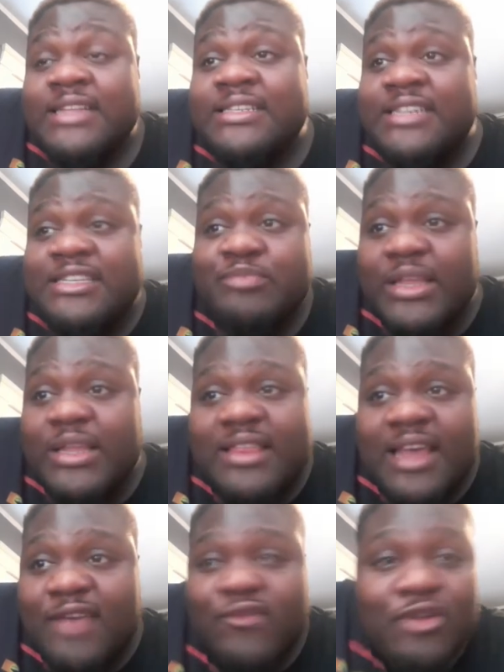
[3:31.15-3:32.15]
just be
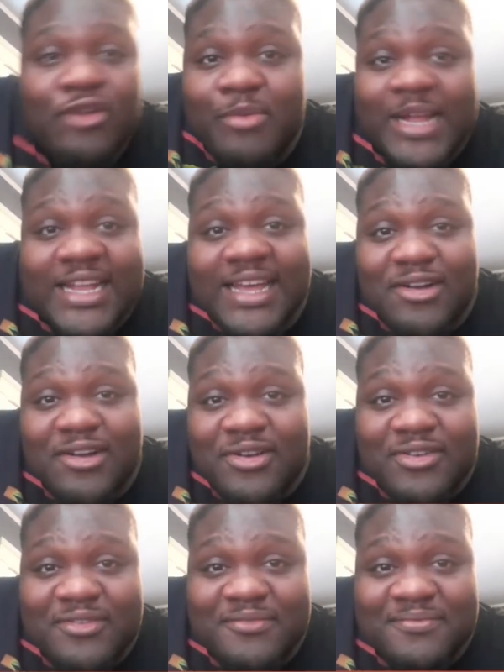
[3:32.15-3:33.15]
thankful nobody got
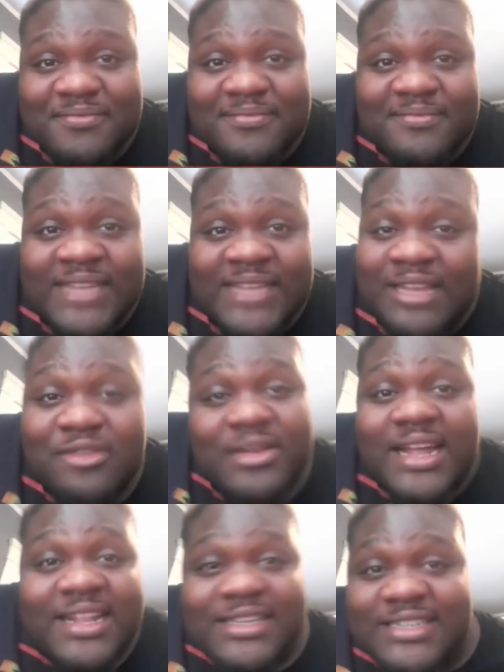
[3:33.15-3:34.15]
hurt and you
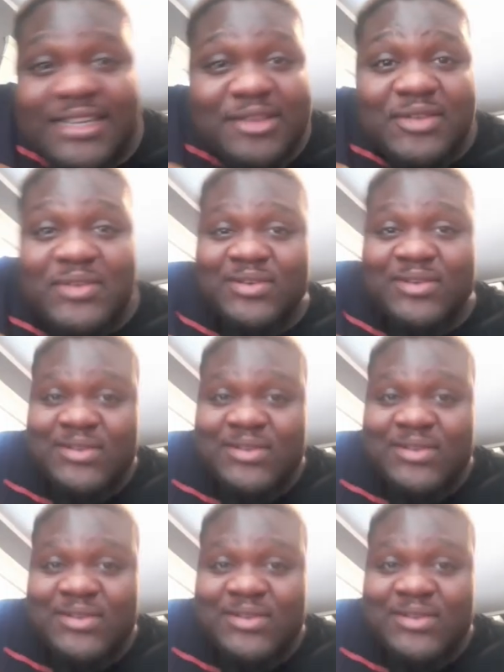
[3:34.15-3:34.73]
got to see